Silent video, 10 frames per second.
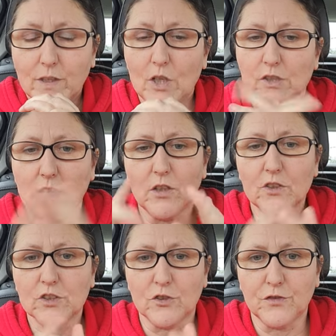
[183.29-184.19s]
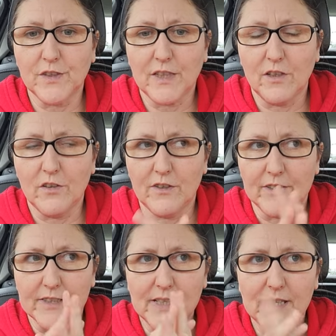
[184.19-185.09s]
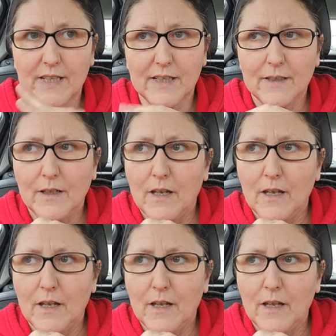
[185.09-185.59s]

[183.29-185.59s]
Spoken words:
Because I got the stuff the other day.